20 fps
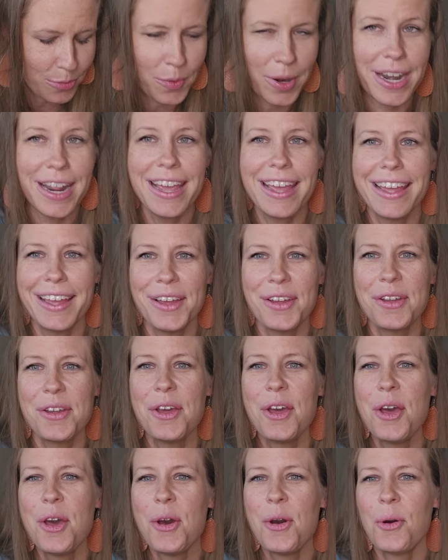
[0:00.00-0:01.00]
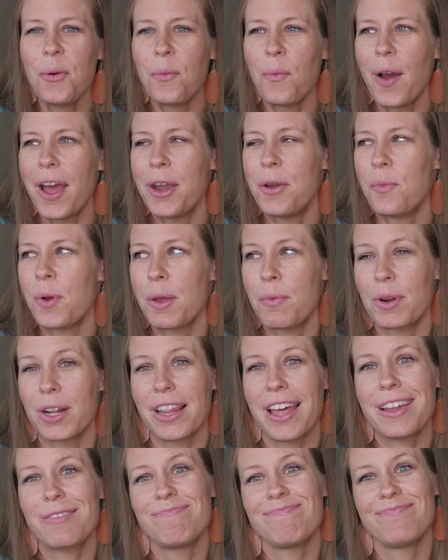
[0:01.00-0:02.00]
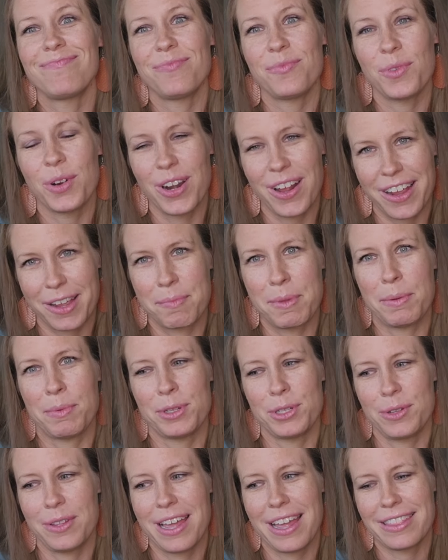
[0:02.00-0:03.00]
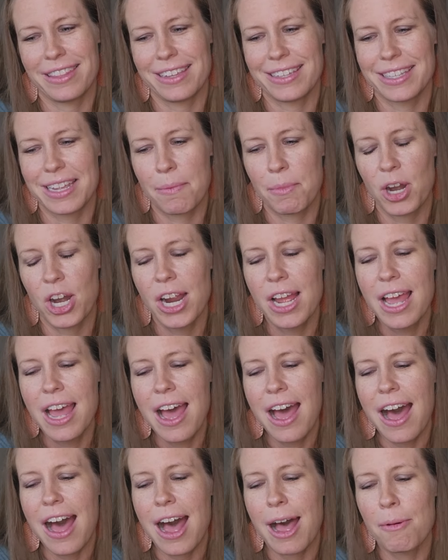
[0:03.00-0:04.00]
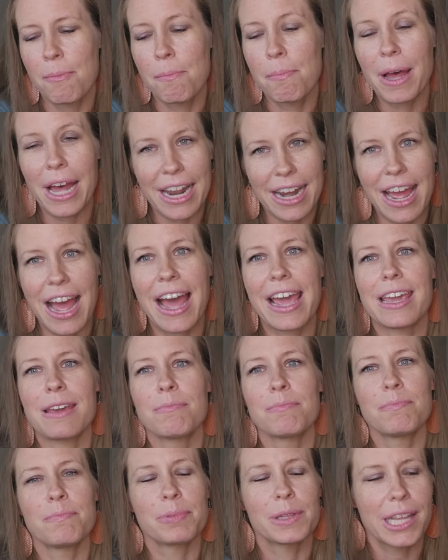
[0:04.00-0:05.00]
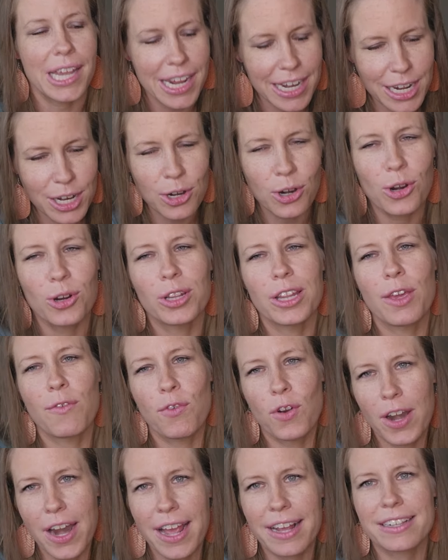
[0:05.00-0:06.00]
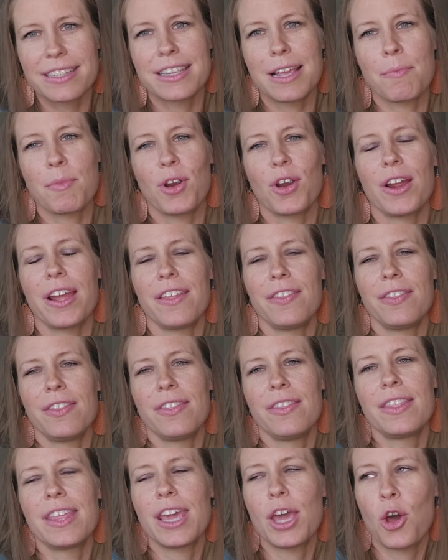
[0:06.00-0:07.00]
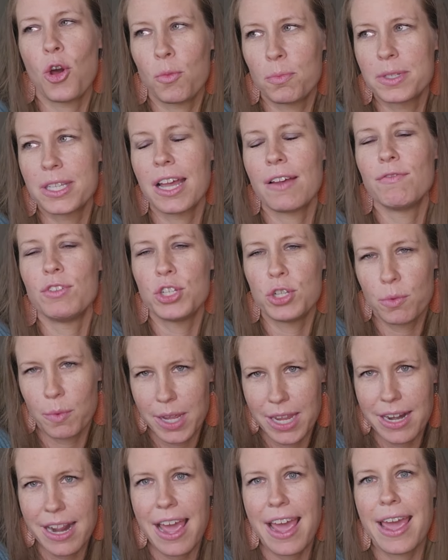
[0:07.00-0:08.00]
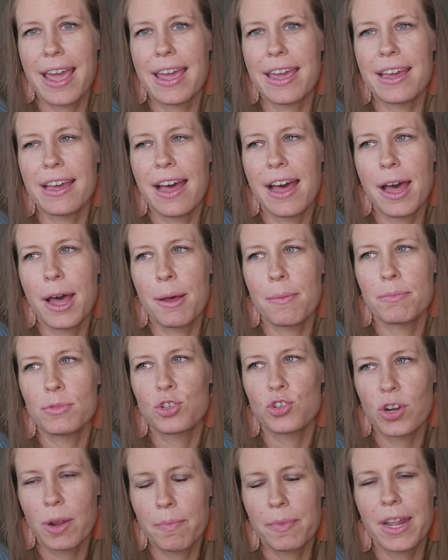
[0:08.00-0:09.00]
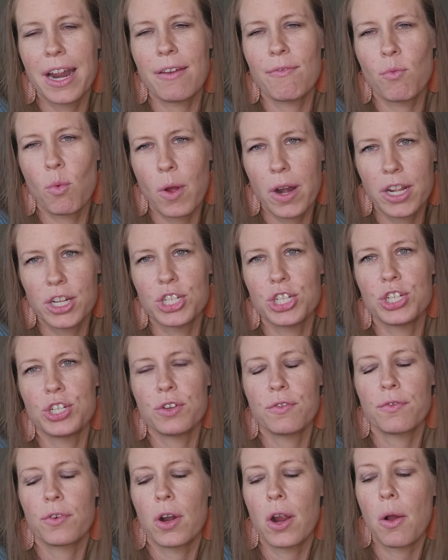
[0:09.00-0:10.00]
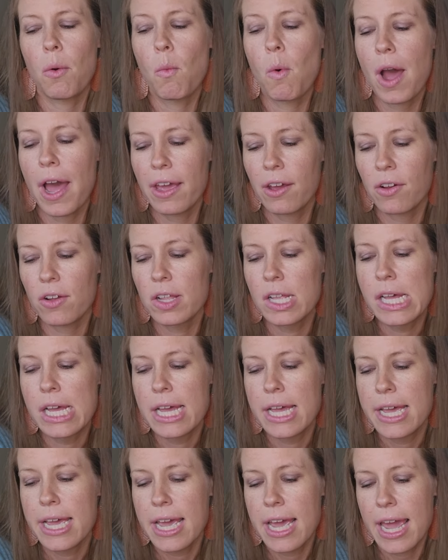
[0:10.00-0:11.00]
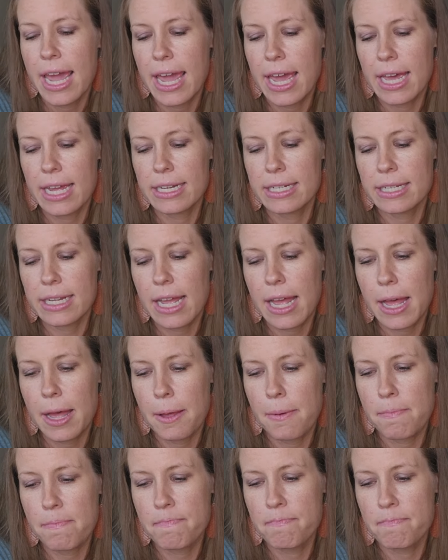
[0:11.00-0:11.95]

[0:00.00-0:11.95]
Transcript: when. when we were like, mm, we're not gonna be able to do that this summer. Um, but I am planning early for next summer in the hopes of doing a um, trip that I've wanted to do for a while. And um,